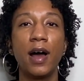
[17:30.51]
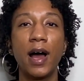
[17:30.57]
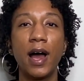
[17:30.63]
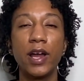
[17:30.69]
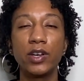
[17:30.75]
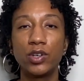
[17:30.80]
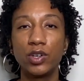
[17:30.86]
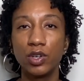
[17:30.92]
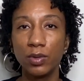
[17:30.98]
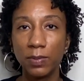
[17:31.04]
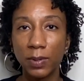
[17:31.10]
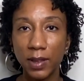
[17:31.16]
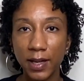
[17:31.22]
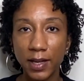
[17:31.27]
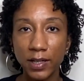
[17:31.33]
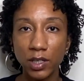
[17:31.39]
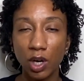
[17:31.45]
I do
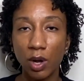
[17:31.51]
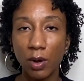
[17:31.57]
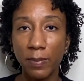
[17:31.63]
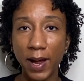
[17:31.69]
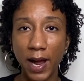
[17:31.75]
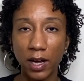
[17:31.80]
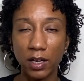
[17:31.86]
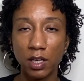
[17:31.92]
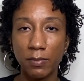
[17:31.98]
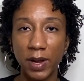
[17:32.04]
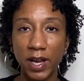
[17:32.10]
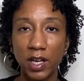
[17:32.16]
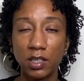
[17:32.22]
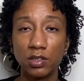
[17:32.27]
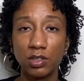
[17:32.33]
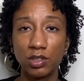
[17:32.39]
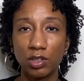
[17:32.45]
plan to go back to my
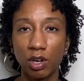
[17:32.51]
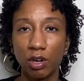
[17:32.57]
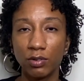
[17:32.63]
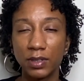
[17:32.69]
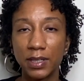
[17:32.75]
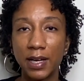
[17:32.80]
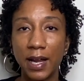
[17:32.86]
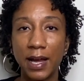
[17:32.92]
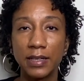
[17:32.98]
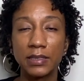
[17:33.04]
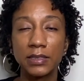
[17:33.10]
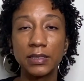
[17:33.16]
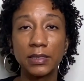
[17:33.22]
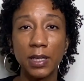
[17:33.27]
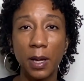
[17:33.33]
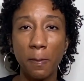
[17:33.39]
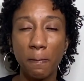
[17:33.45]
consultant at
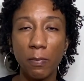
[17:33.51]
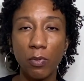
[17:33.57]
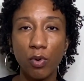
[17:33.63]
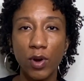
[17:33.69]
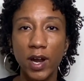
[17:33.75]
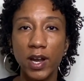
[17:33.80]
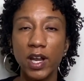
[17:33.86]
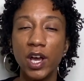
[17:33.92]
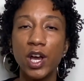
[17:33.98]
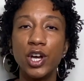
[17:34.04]
some point,